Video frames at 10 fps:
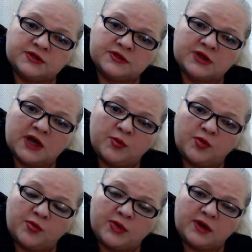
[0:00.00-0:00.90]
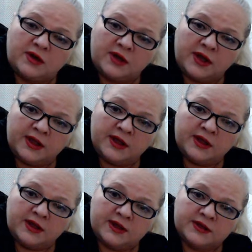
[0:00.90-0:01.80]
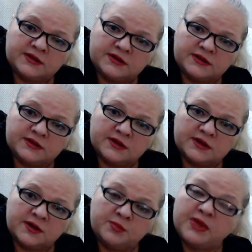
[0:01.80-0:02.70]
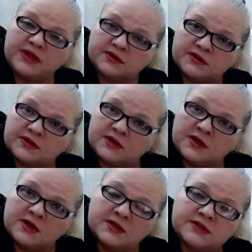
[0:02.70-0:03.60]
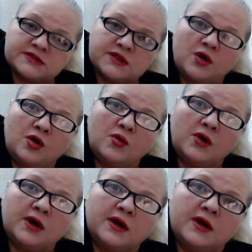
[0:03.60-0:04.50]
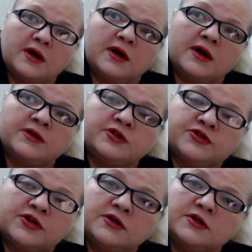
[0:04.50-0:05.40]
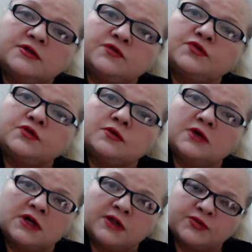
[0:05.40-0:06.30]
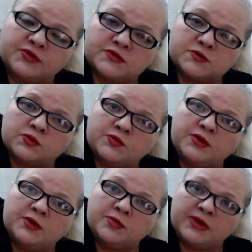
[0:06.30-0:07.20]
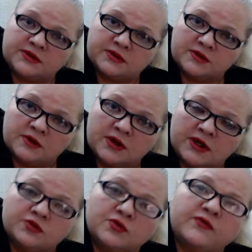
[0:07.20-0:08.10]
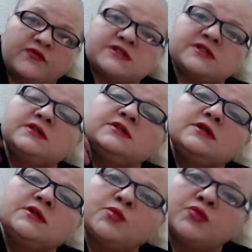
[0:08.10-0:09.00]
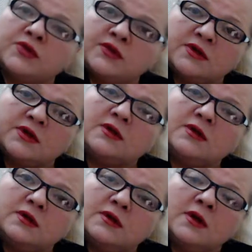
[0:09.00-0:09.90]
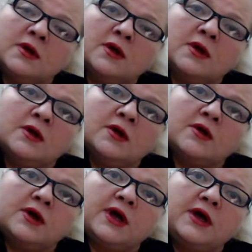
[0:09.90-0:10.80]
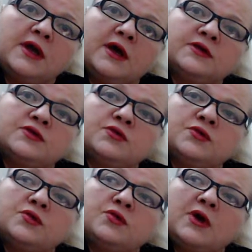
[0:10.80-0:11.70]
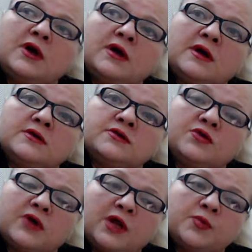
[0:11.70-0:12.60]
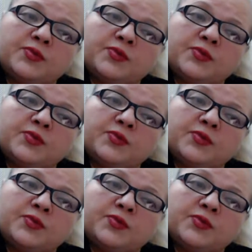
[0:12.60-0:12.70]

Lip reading: chamomile and mint. So an alternative to eucalyptus would be a mint. Okay, to facilitate the breathing. Okay, and to help